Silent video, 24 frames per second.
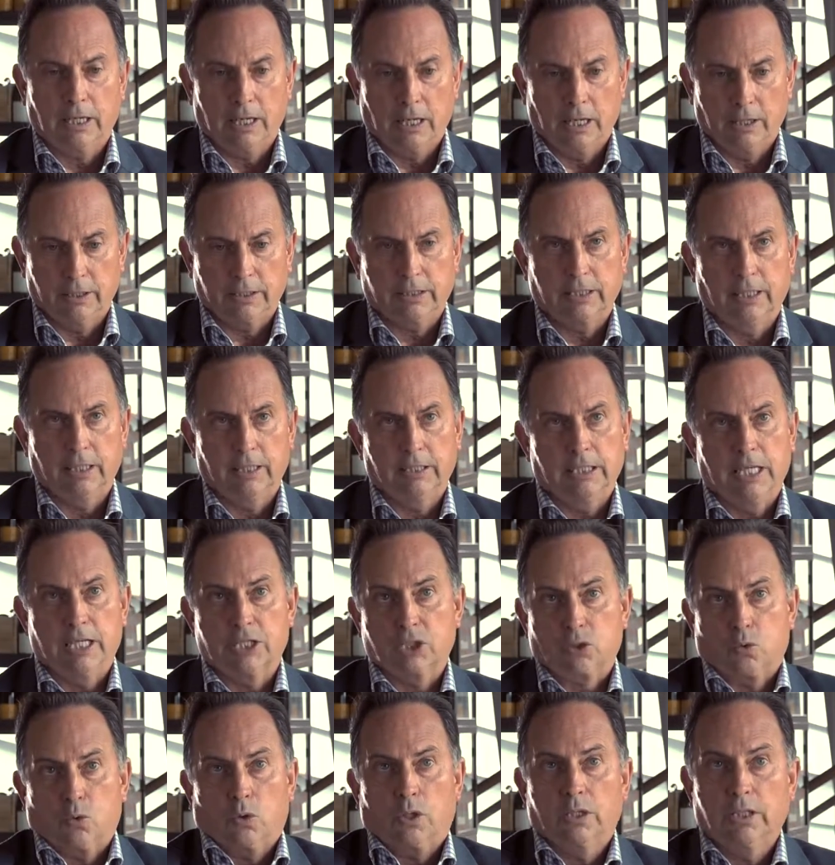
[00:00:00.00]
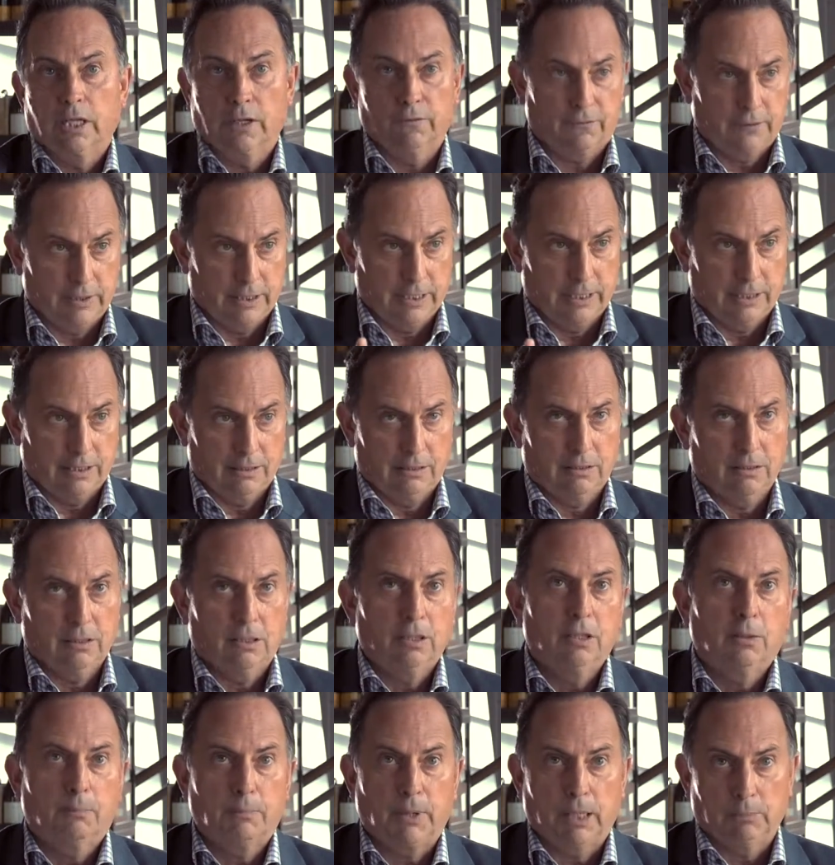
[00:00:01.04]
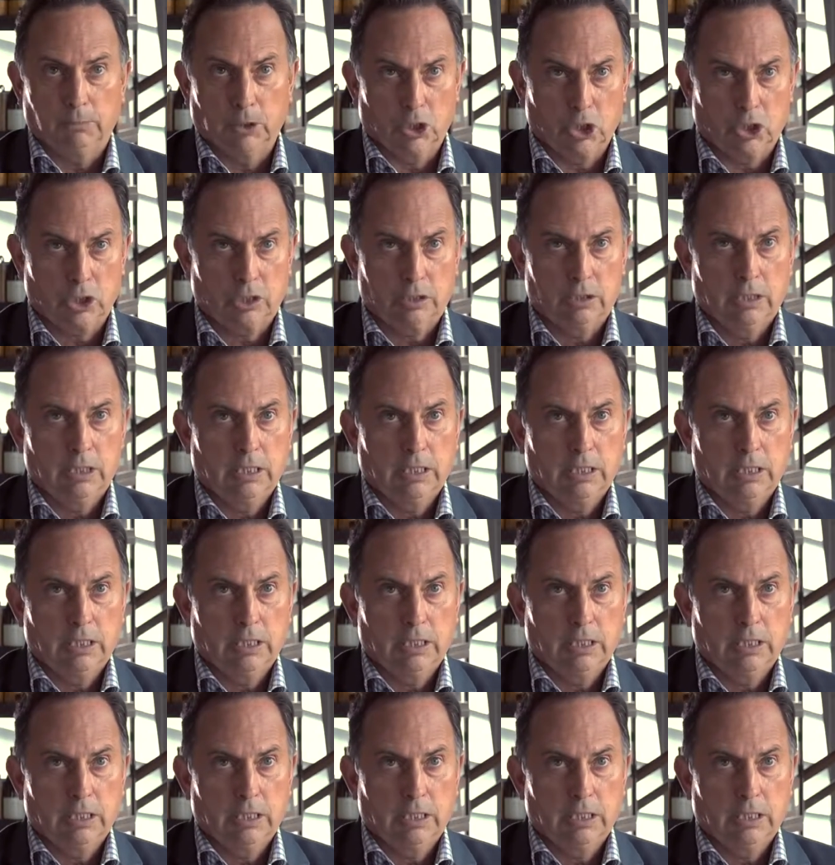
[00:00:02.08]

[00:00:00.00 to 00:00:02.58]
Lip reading: okay, it's good enough to hit publish.